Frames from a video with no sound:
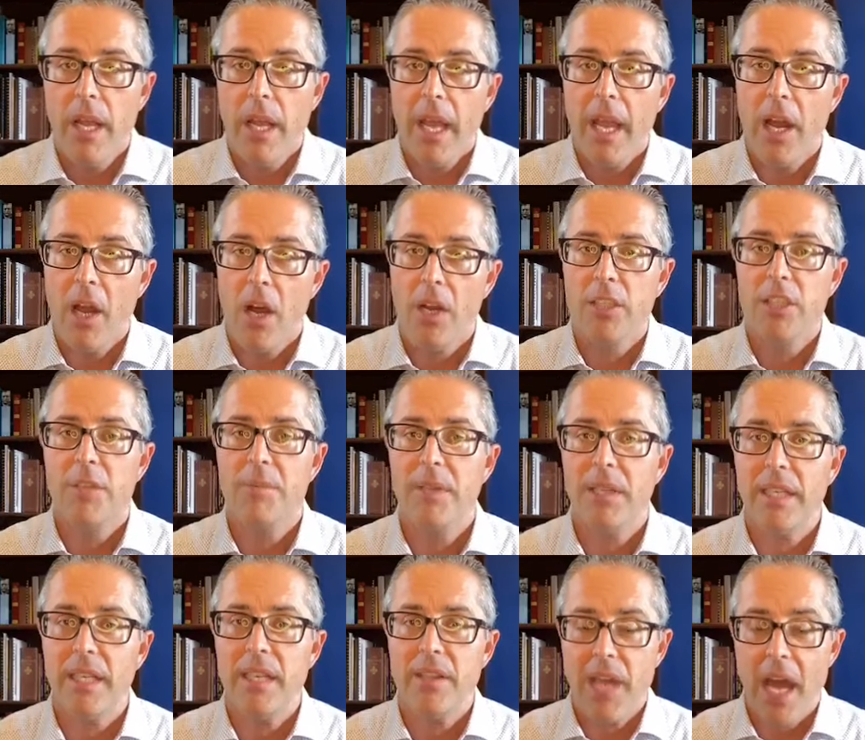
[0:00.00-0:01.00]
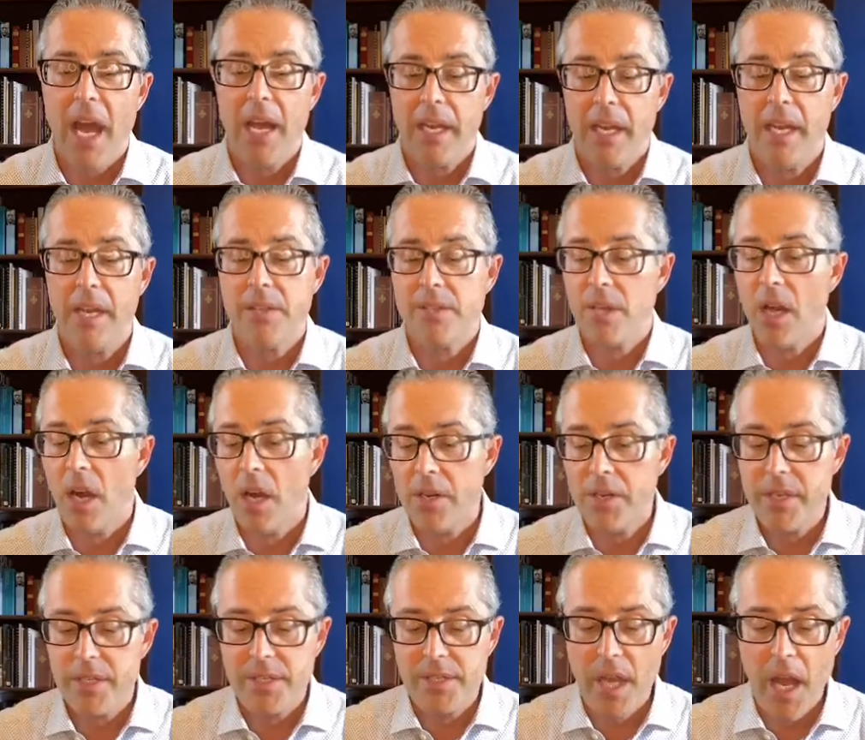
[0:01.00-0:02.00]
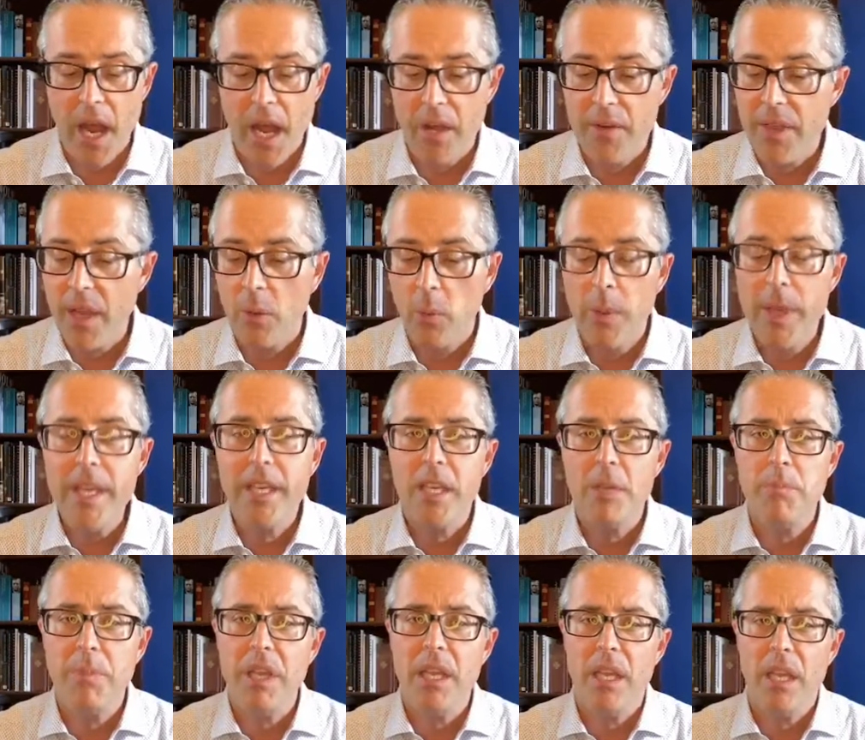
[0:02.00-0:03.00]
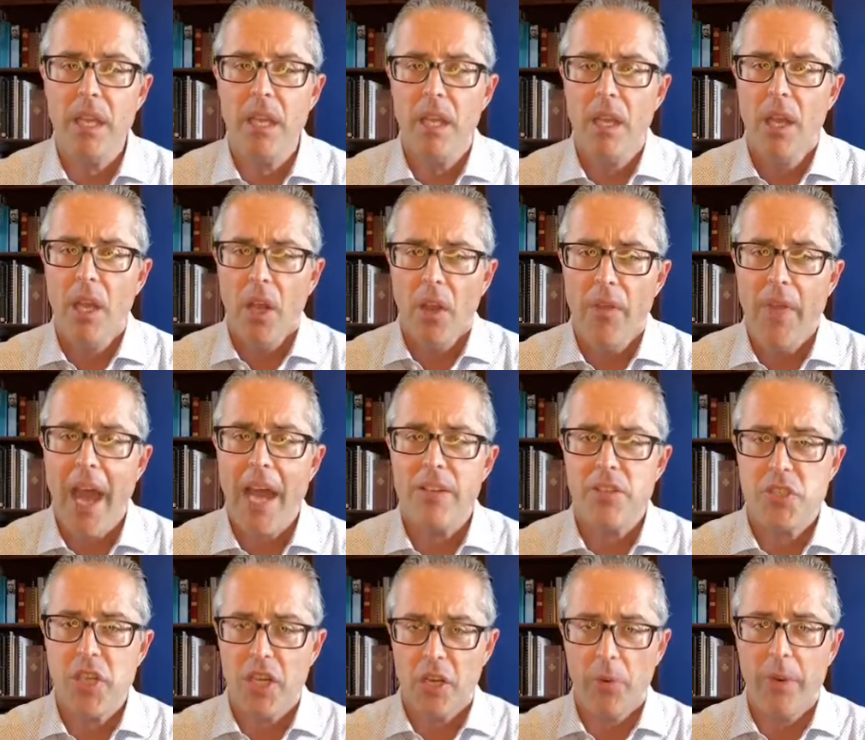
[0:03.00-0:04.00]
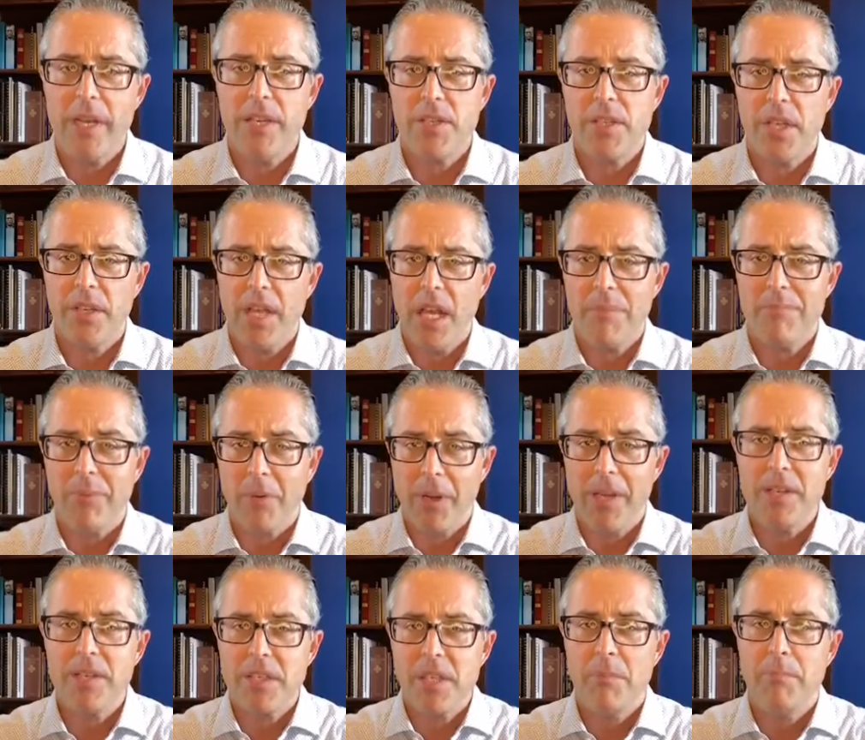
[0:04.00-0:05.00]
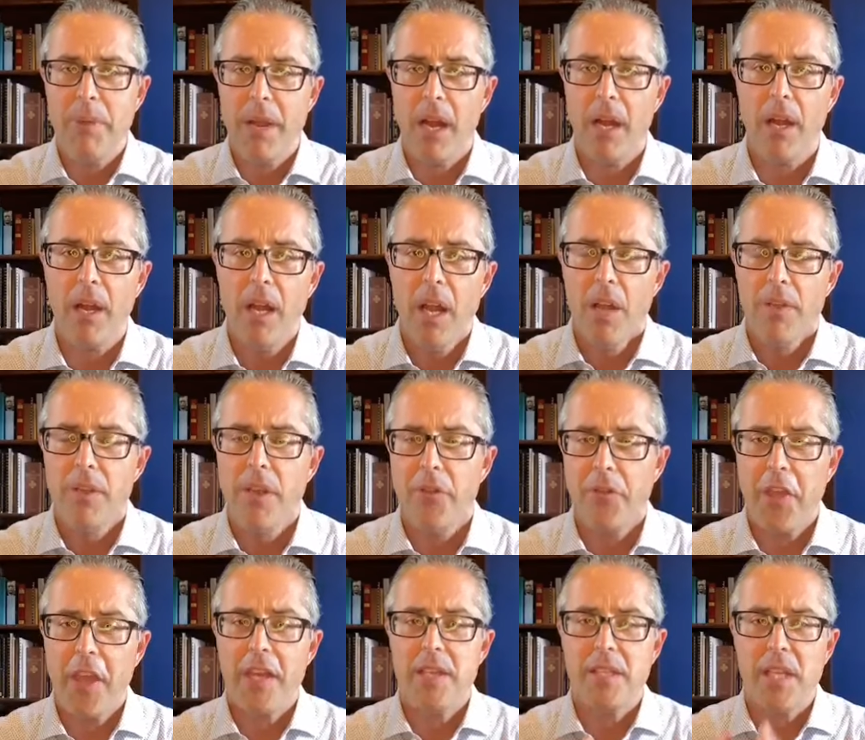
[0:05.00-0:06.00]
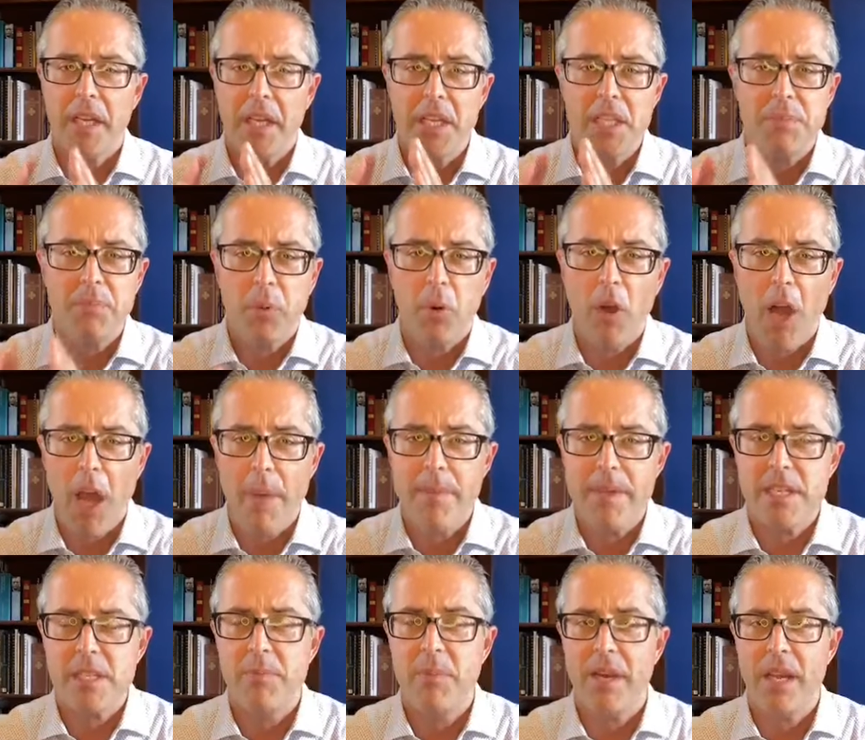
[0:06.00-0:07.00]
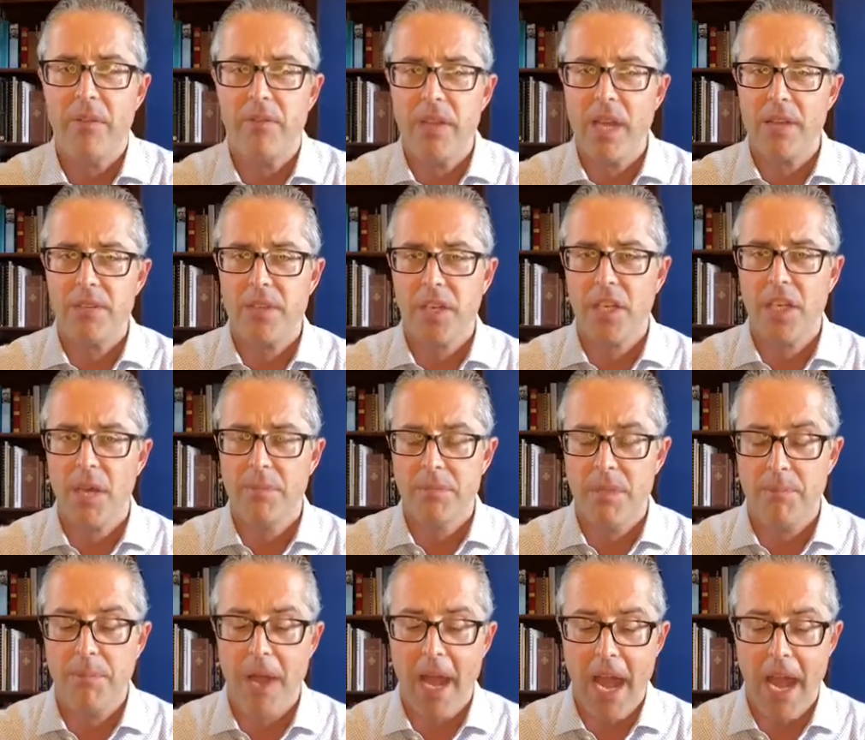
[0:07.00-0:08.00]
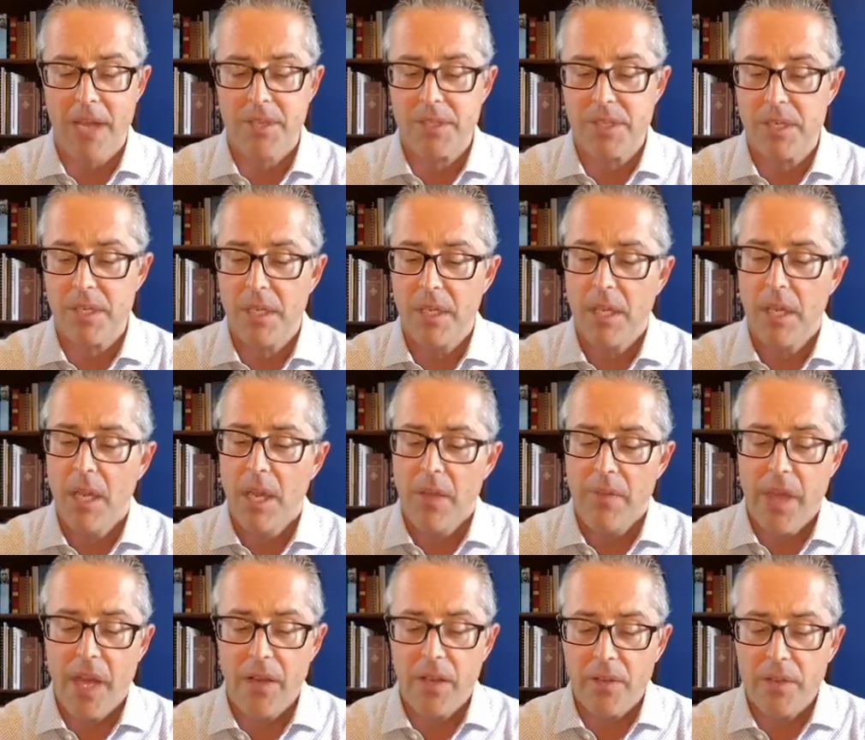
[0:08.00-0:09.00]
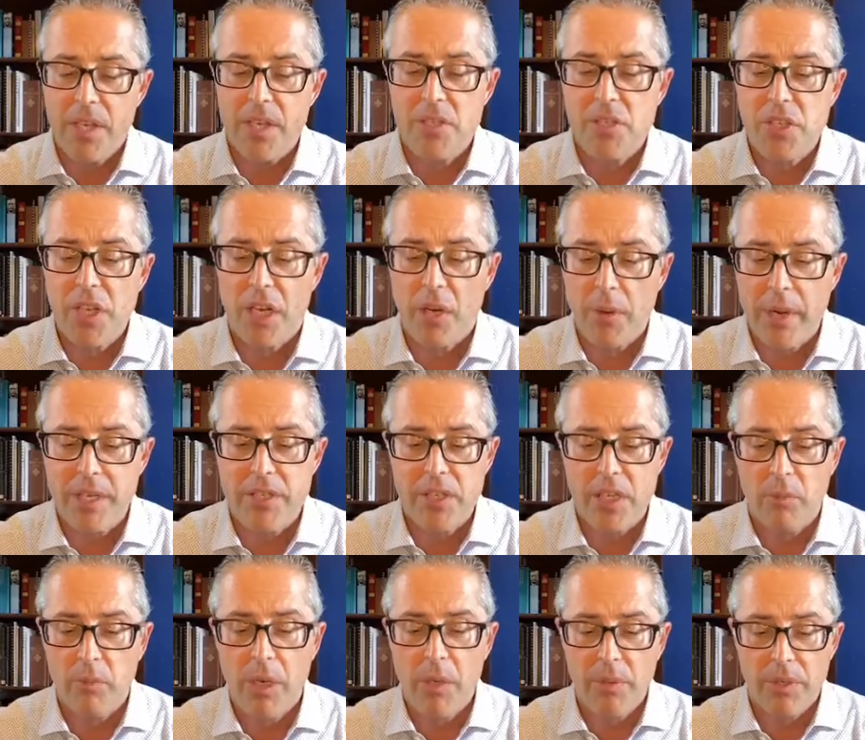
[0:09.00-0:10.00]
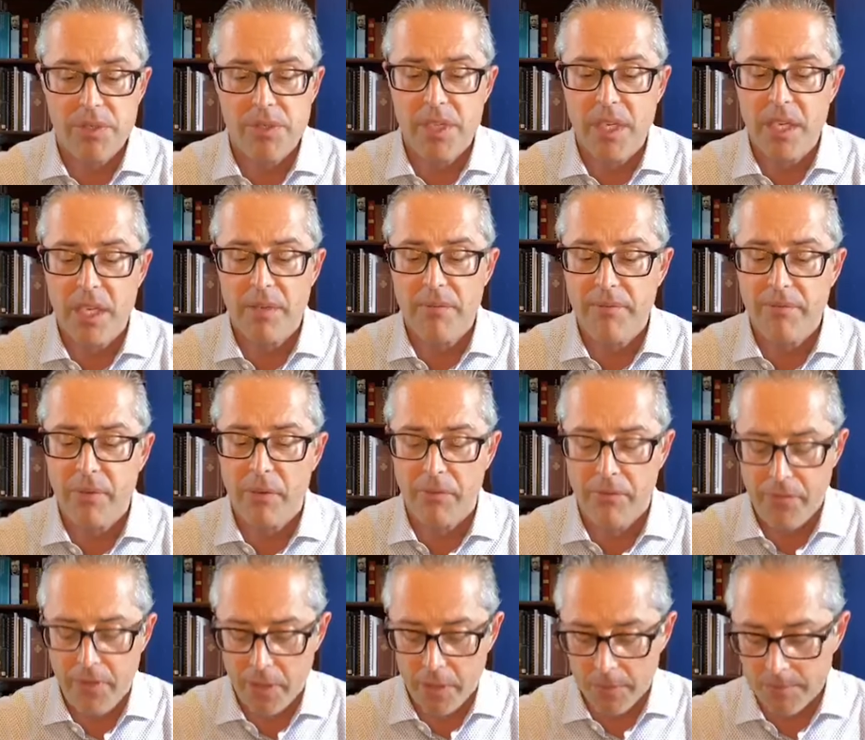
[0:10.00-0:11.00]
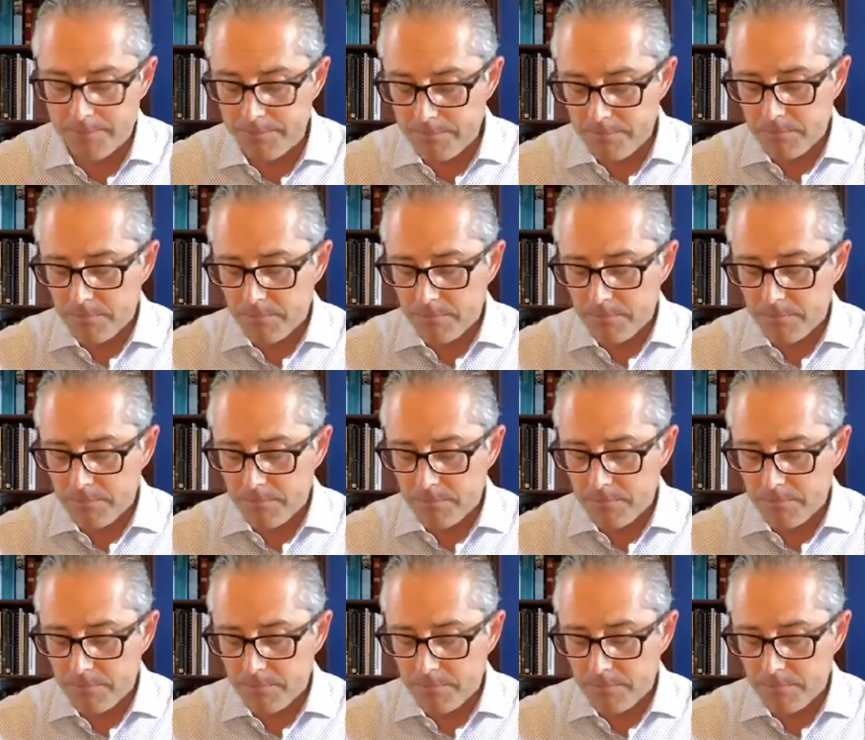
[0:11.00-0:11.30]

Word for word: And ultimately, that is our desire that we could be that generation that brings to bear the things that he's promised but have yet to come to pass, that in this generation we will see them fulfilled.